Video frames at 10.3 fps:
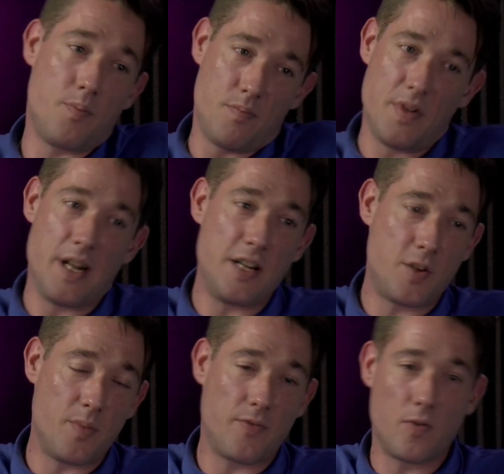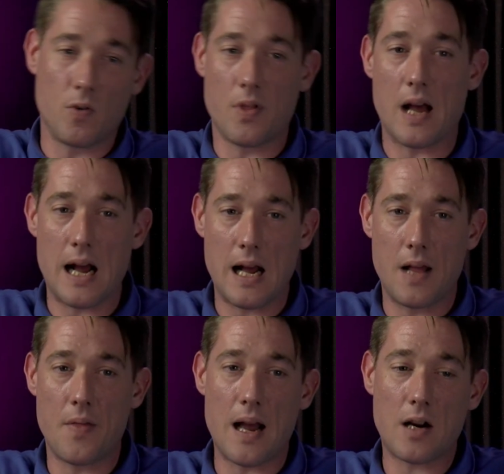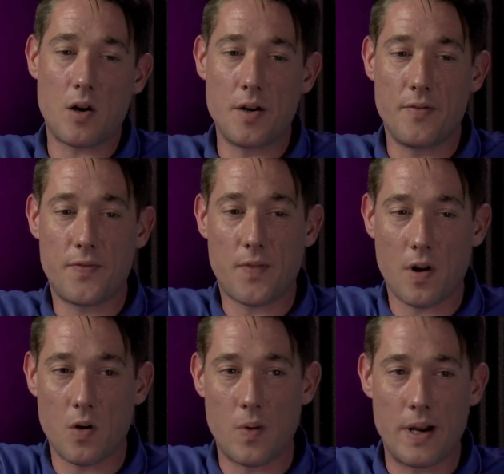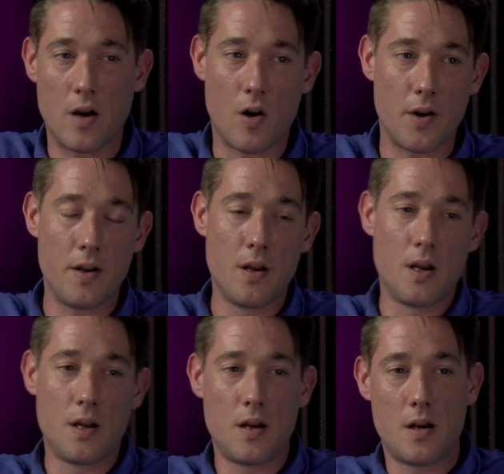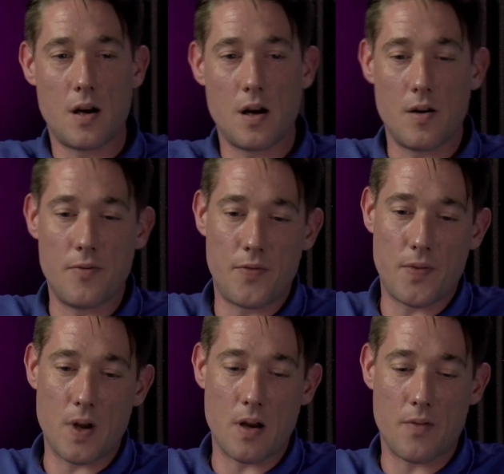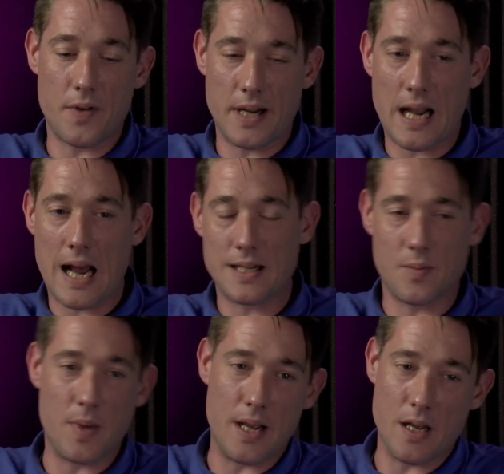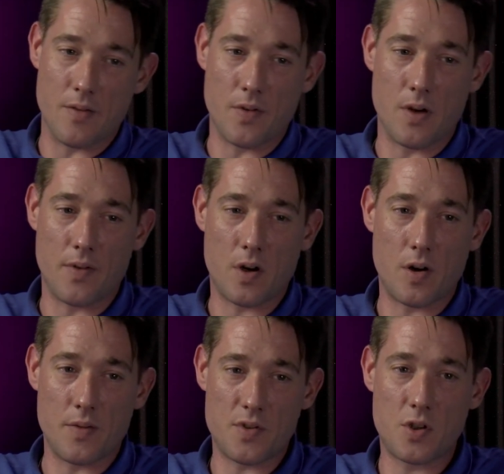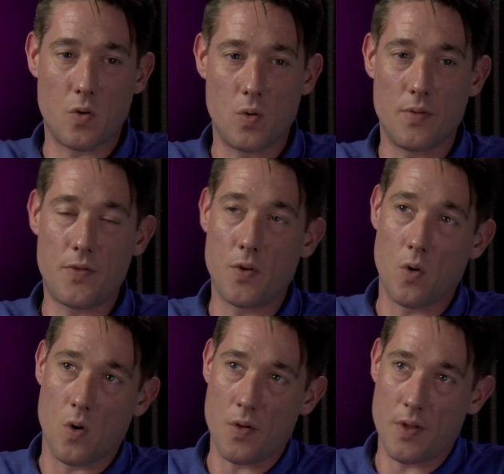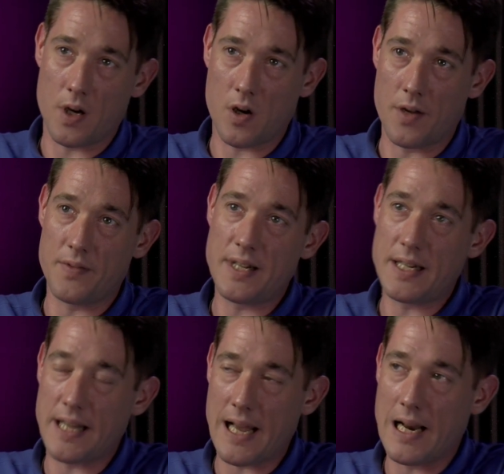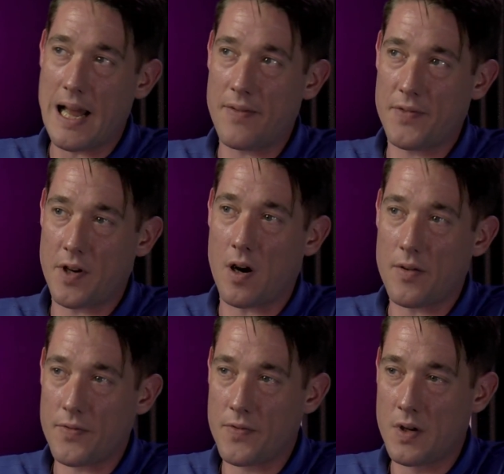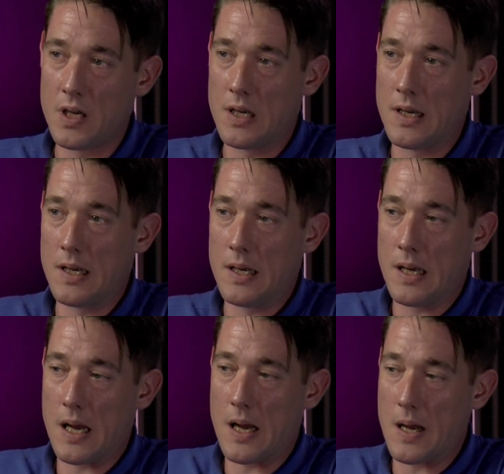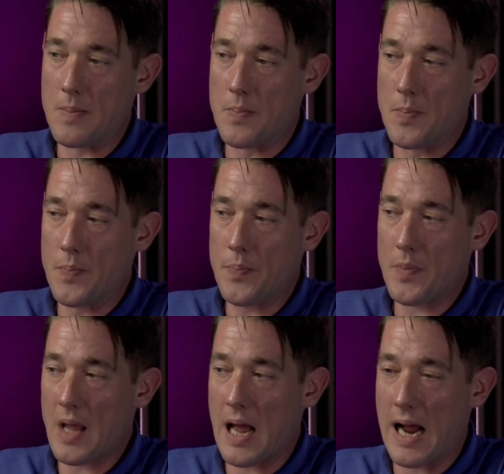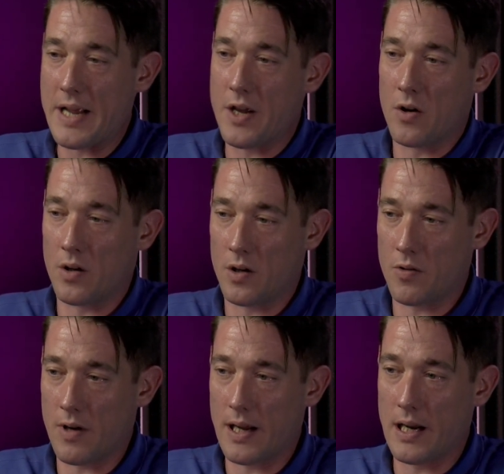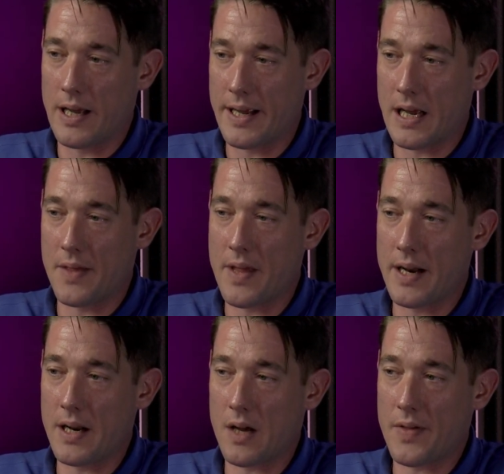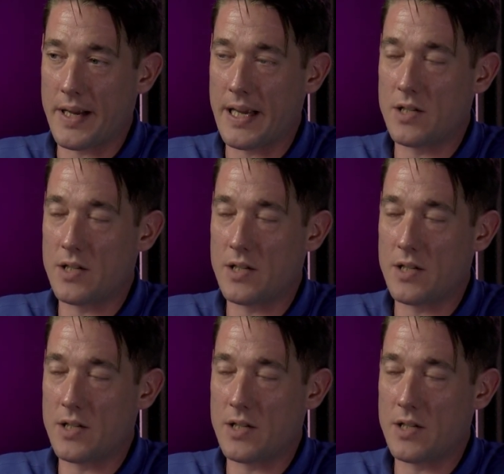Nietzsche before that, and that kind of following on of an academy, of a kind of school of thought that kind of did get left off at Jung, really, and then I think he